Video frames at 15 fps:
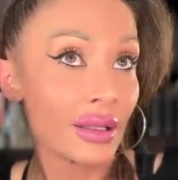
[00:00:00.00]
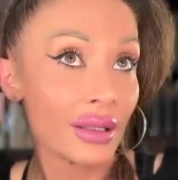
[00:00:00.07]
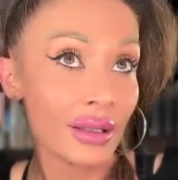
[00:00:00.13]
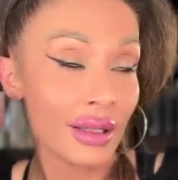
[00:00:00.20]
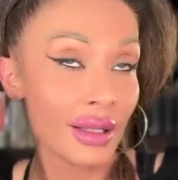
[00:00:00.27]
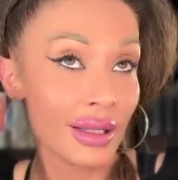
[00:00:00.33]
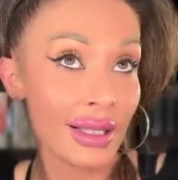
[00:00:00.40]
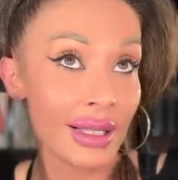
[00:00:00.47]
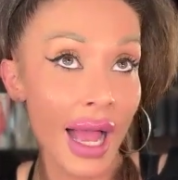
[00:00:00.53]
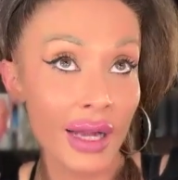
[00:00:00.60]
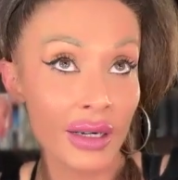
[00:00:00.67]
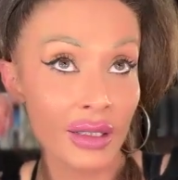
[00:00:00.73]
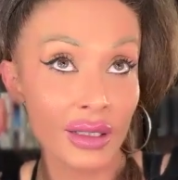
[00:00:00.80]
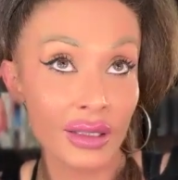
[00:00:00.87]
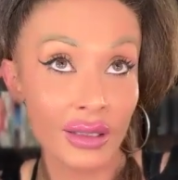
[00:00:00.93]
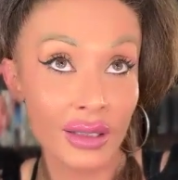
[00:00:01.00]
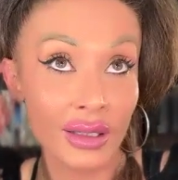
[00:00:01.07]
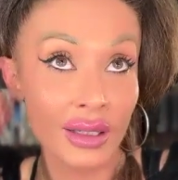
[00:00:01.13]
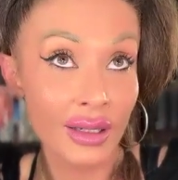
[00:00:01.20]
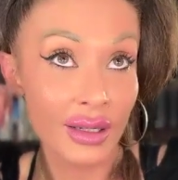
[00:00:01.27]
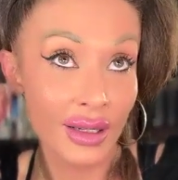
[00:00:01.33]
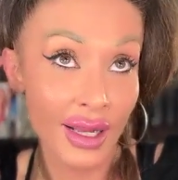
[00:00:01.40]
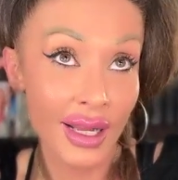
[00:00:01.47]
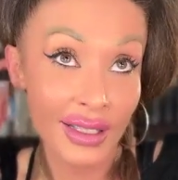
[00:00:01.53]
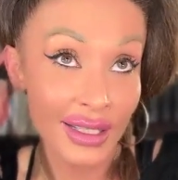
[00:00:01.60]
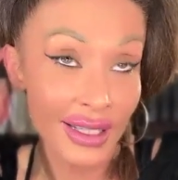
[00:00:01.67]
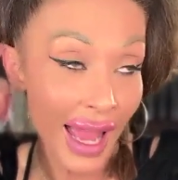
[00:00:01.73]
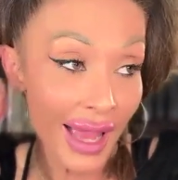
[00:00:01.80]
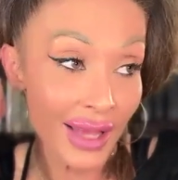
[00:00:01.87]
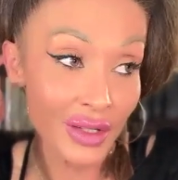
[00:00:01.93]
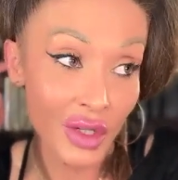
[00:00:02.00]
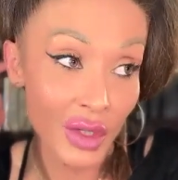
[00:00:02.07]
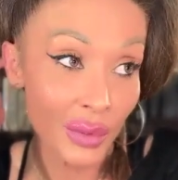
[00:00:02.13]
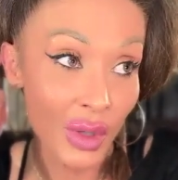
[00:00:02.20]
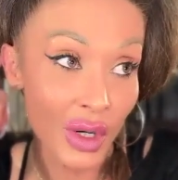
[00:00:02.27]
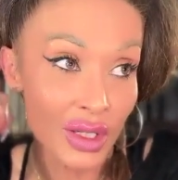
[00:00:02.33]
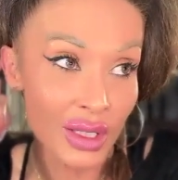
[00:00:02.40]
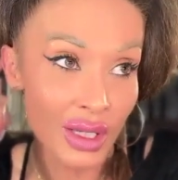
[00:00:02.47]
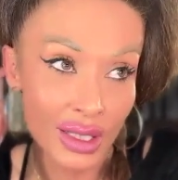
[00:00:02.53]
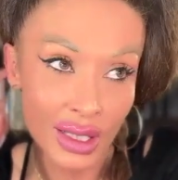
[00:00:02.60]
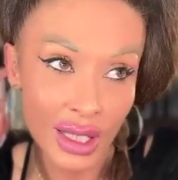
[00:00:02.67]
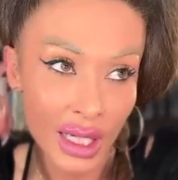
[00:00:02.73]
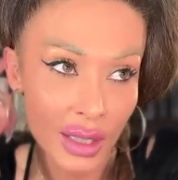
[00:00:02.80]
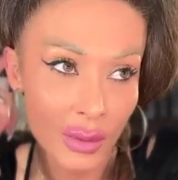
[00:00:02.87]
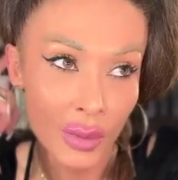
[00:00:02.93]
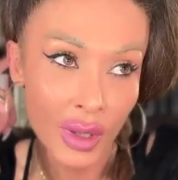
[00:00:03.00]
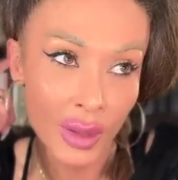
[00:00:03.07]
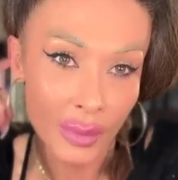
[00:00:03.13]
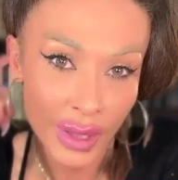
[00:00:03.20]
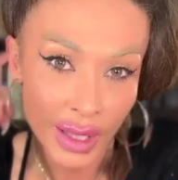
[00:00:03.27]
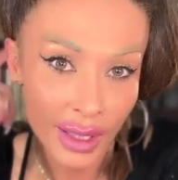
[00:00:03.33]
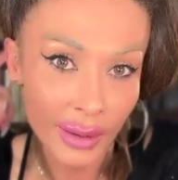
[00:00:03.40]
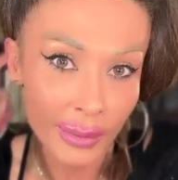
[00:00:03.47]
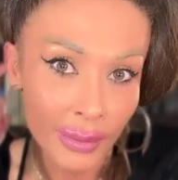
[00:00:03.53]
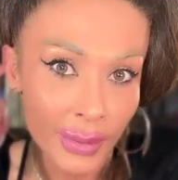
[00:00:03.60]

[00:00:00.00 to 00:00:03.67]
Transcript: the Saturn in Cancer person's like, but babe,